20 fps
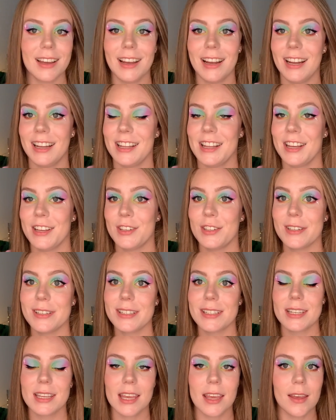And then just to
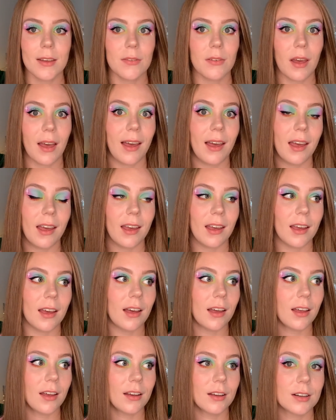give a
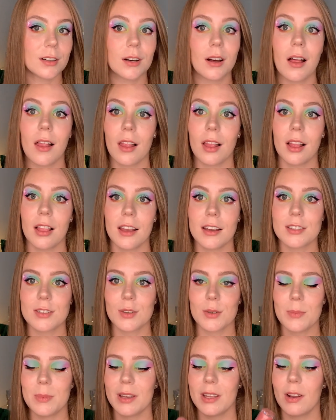little
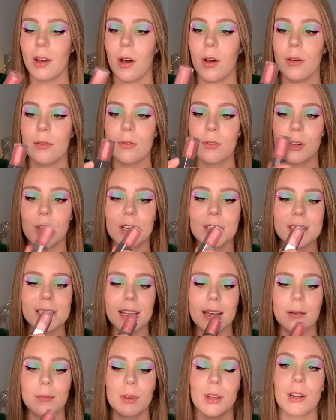bit of gloss,
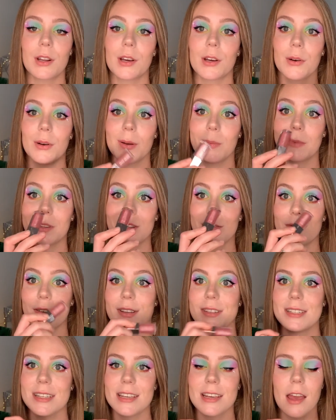I'm gonna go in with the
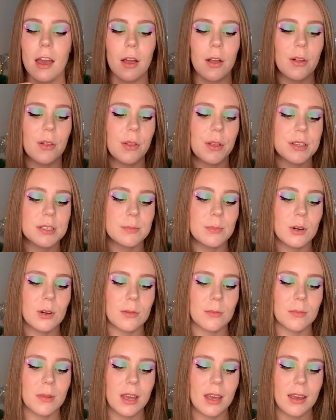Fenty Gloss Bomb
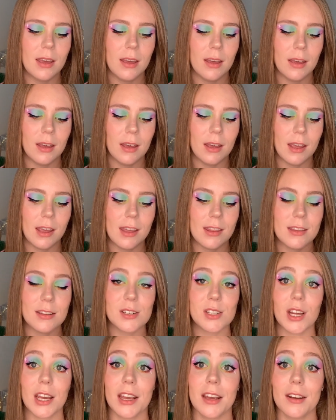in the
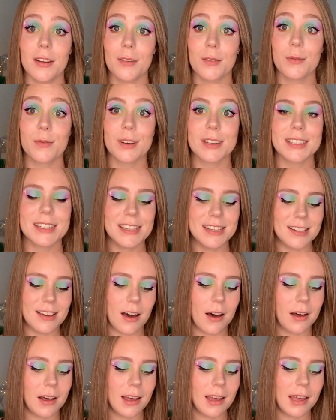shade Posse.
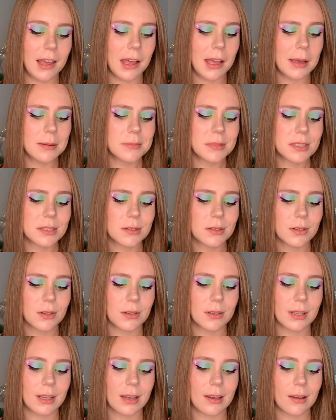I
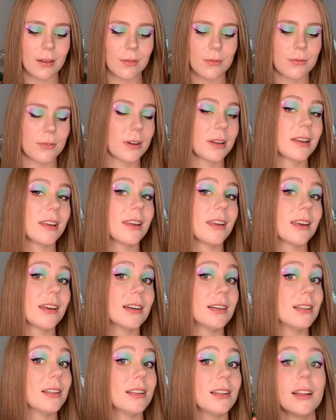absolutely freaking
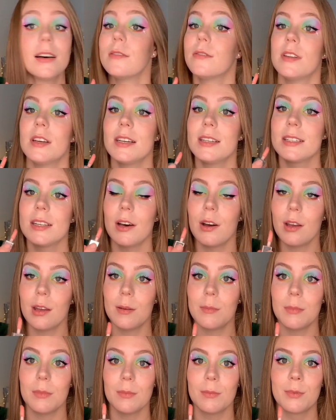love this. I
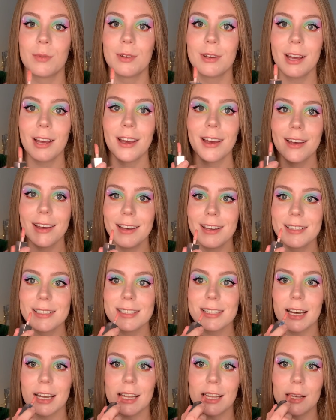am
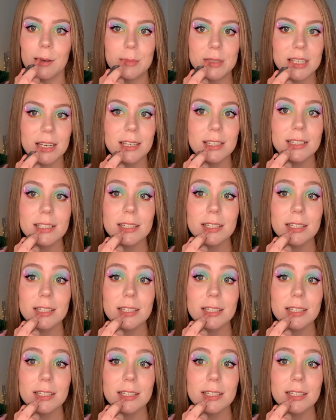slightly obsessed.